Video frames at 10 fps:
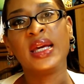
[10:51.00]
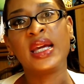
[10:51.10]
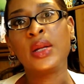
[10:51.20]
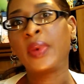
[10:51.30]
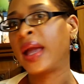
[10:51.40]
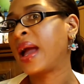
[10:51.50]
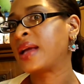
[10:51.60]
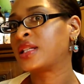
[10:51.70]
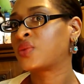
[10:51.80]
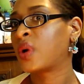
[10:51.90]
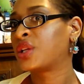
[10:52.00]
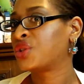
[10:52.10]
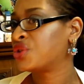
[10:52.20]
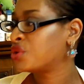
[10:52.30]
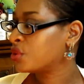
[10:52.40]
Anyway, I just wanted
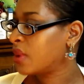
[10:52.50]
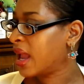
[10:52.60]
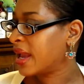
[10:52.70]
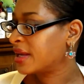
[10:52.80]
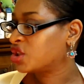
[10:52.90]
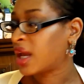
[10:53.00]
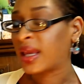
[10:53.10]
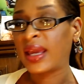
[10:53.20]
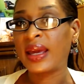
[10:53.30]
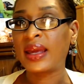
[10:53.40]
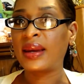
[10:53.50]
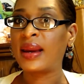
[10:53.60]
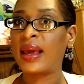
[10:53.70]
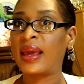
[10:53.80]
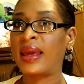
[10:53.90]
to do a
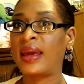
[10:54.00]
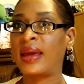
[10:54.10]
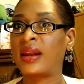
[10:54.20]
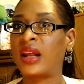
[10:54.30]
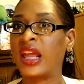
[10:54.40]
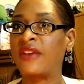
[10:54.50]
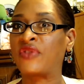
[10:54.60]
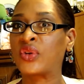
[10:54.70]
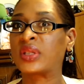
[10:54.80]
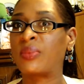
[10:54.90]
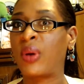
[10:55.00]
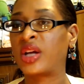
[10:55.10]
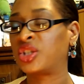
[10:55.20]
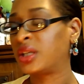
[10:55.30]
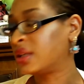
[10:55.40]
check-in and a first
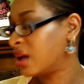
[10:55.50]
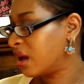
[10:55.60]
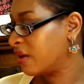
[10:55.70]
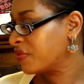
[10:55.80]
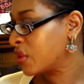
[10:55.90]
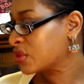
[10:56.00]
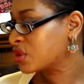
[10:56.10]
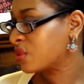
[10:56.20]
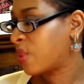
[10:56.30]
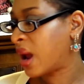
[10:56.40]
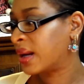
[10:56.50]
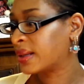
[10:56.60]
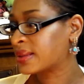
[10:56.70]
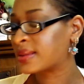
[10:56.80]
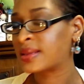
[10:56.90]
impression of those two
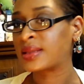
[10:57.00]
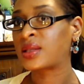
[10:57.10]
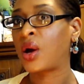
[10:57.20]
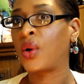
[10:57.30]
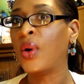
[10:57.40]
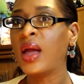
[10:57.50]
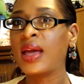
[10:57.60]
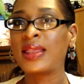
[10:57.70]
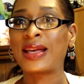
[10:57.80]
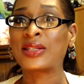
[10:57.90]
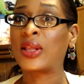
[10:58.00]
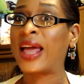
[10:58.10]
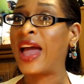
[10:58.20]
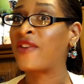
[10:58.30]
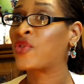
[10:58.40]
products. And so, that's all I
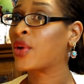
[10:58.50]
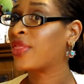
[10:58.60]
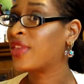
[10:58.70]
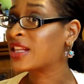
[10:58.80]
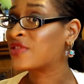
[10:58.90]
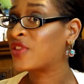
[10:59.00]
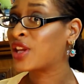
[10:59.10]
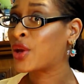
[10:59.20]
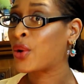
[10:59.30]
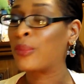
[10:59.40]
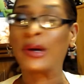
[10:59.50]
have for this video.